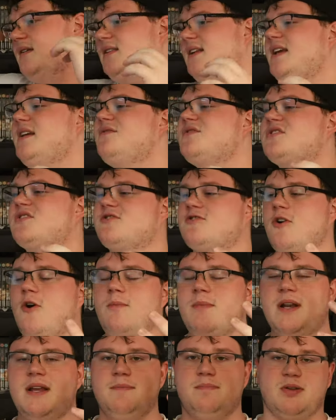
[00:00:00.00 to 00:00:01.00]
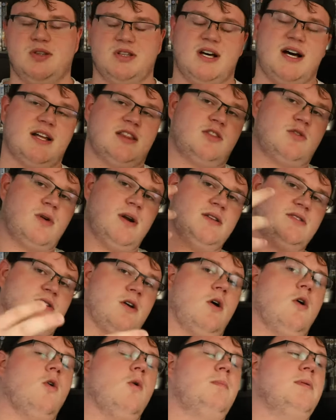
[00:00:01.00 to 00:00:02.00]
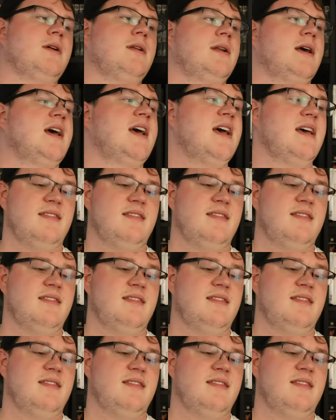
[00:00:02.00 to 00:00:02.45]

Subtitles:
leaves so many plot threads open